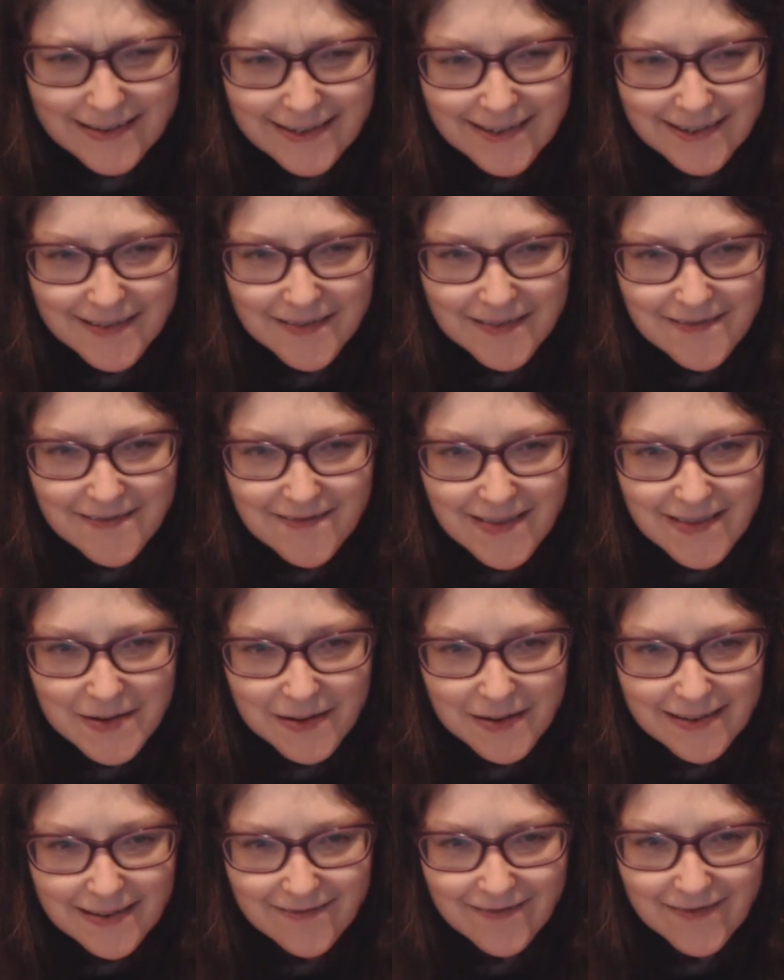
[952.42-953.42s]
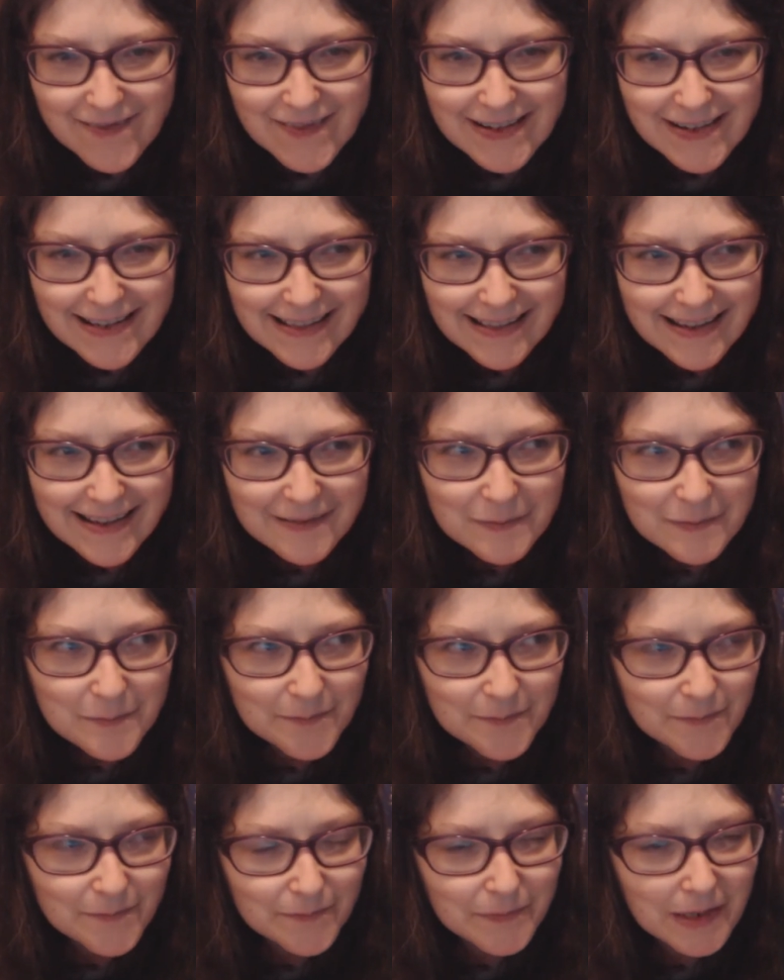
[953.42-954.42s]
sort of a funny
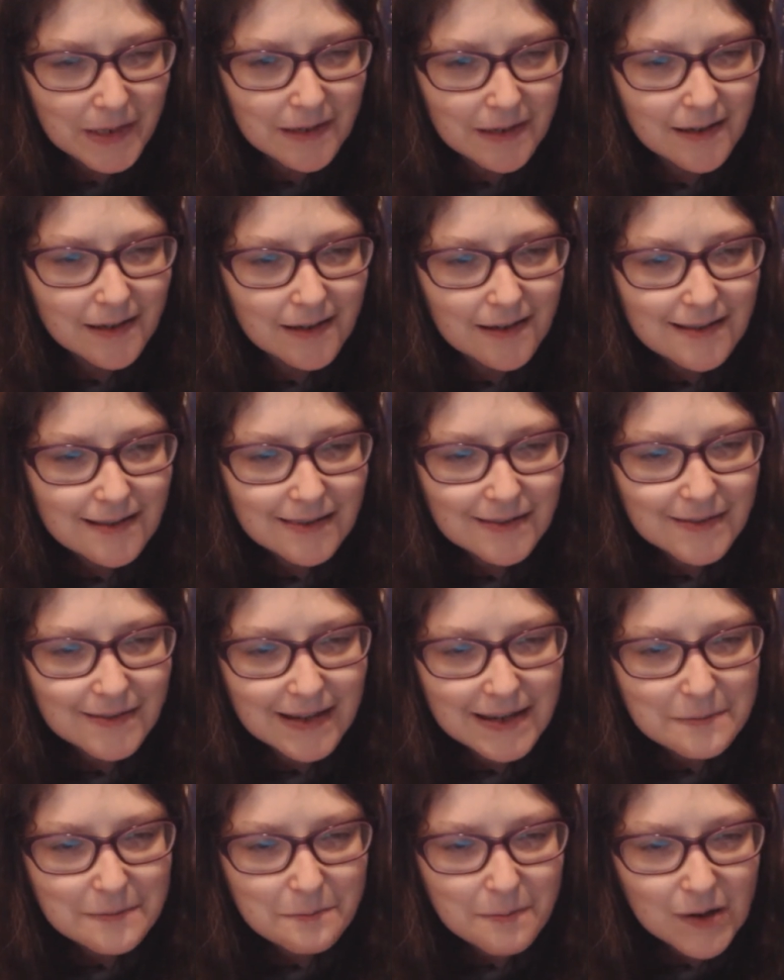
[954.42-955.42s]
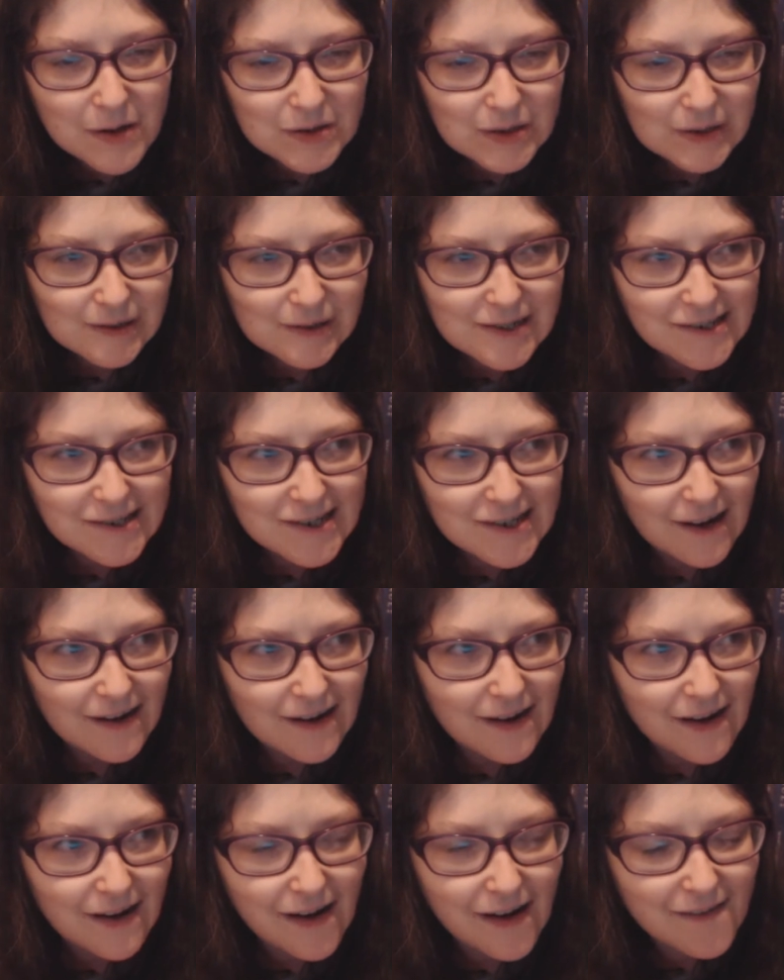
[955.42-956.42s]
little looking model
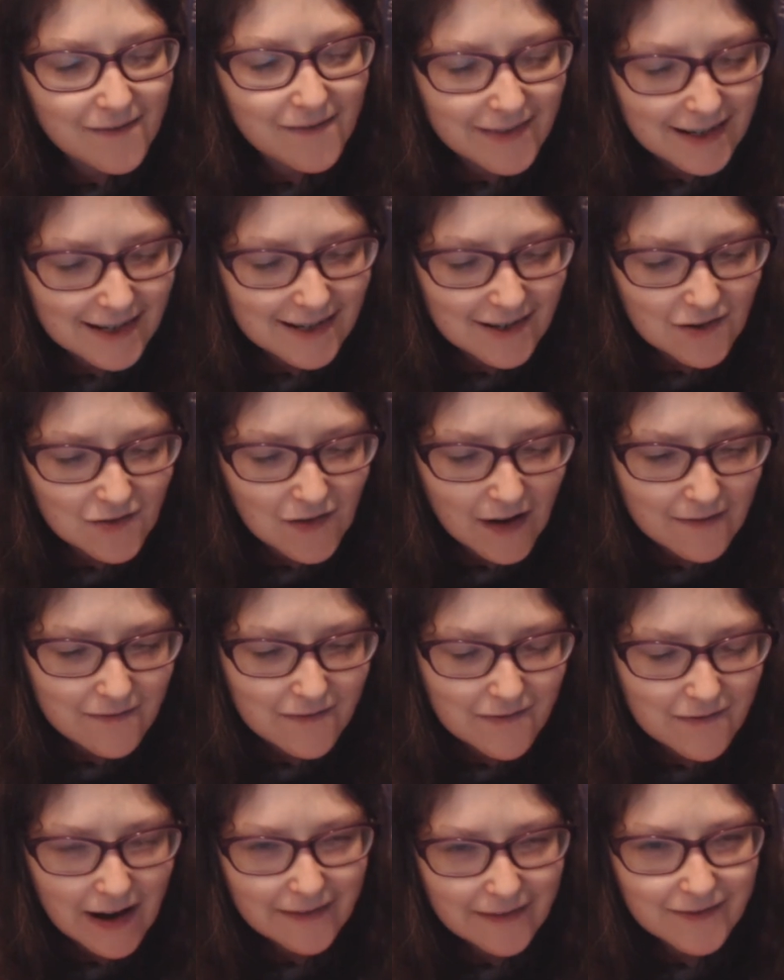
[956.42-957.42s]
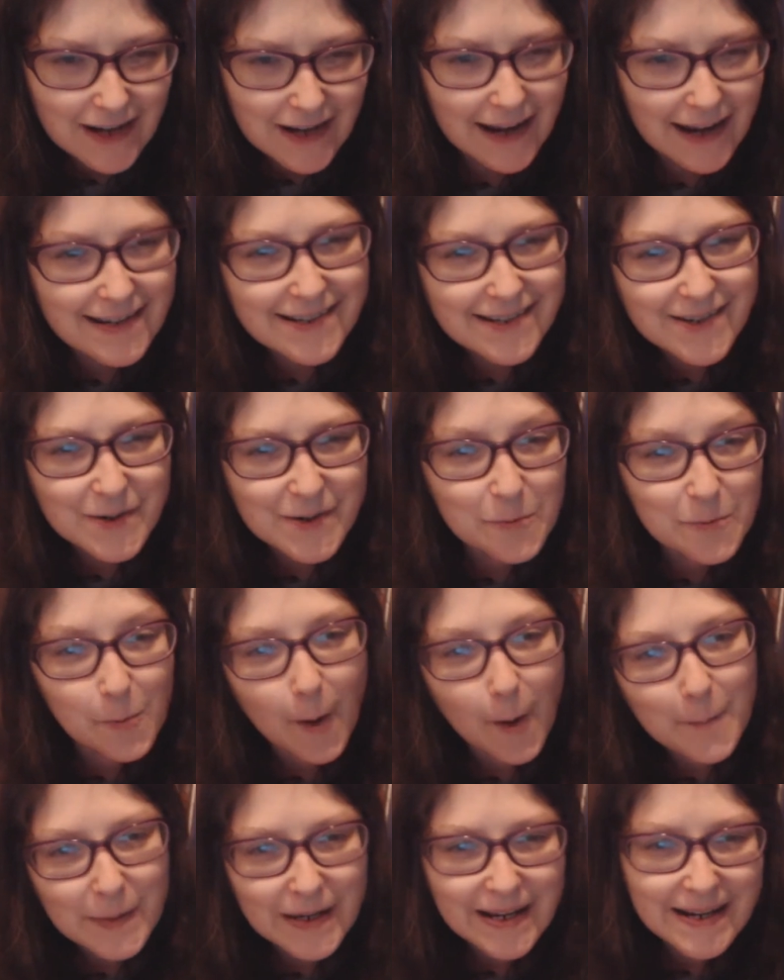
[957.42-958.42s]
shot of this grav raft, and it's just
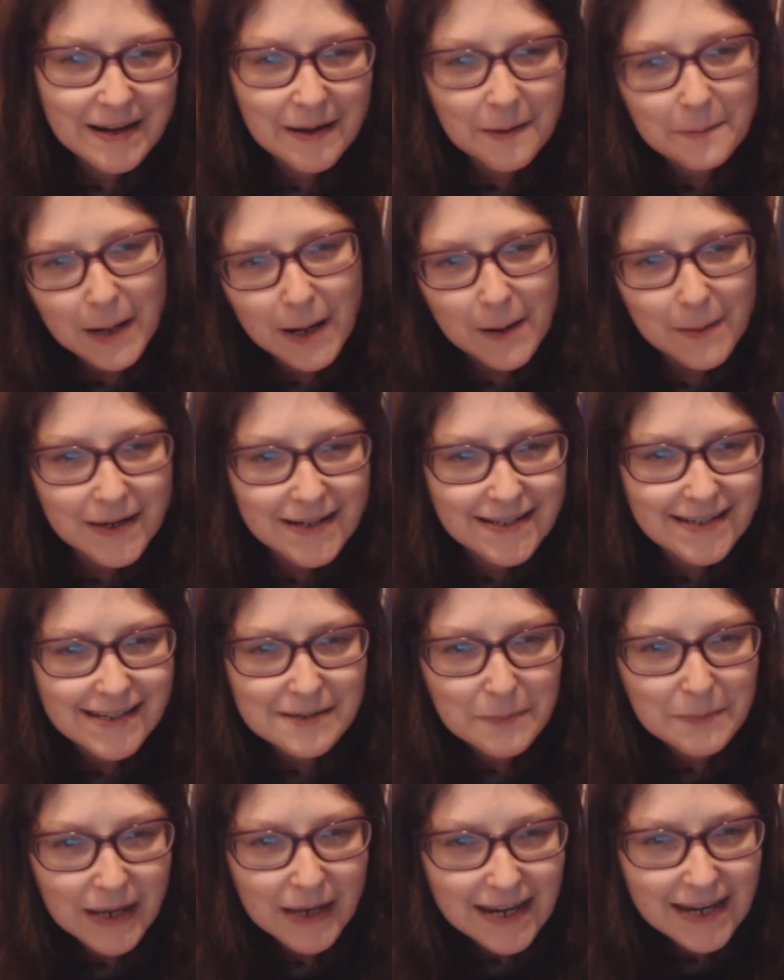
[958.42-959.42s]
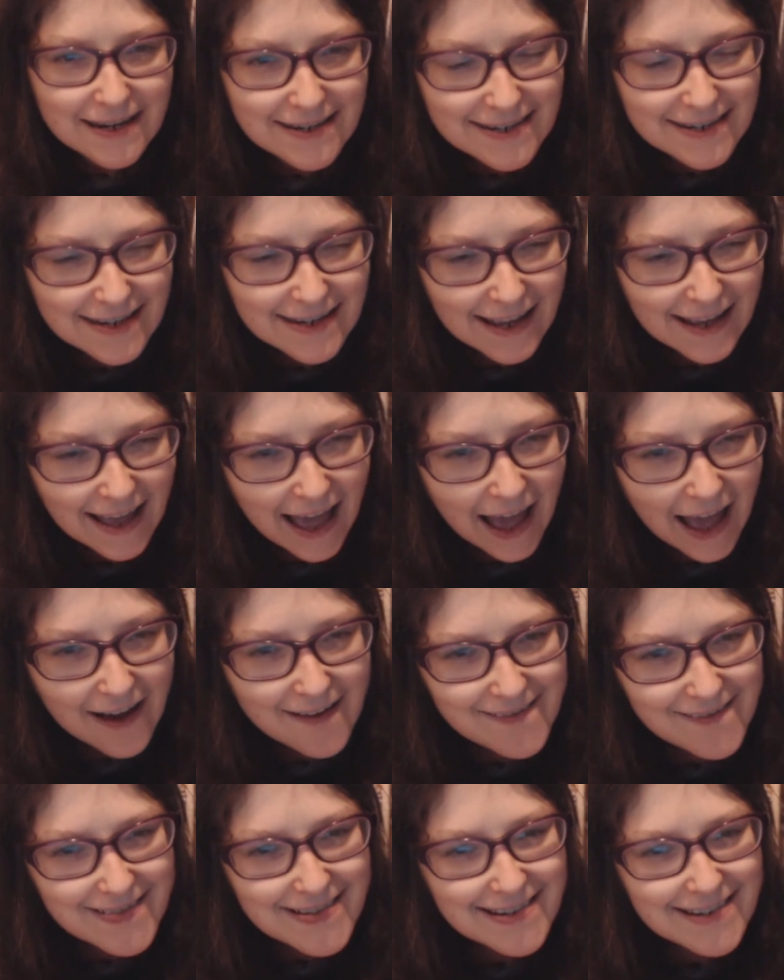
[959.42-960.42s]
wobbling about in space.
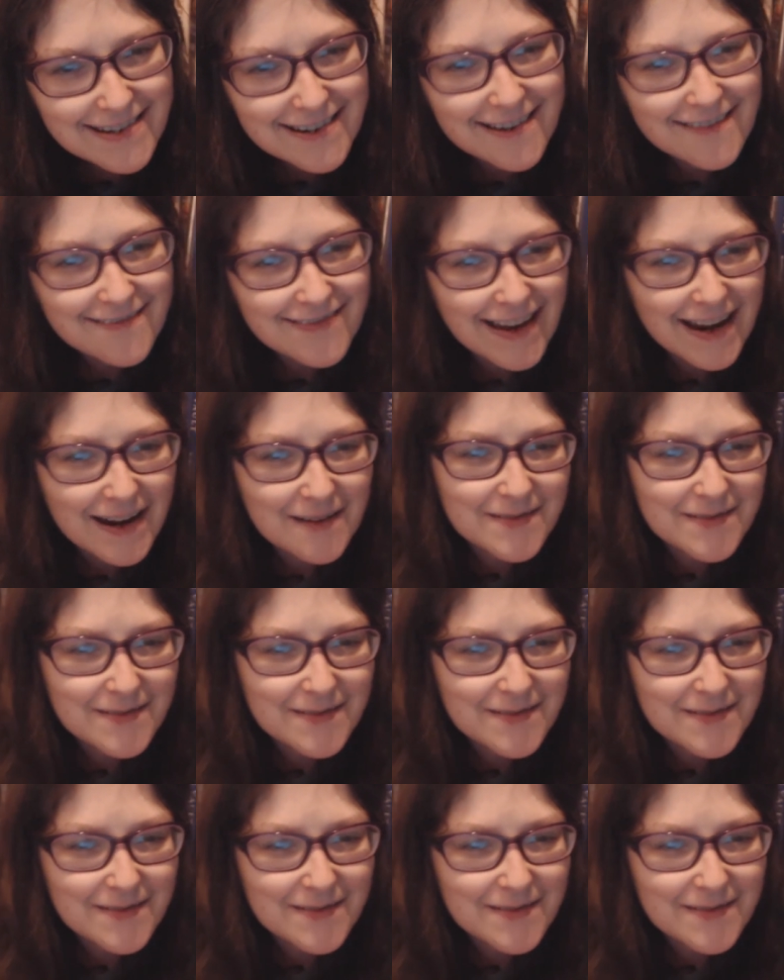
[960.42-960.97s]
I wonder if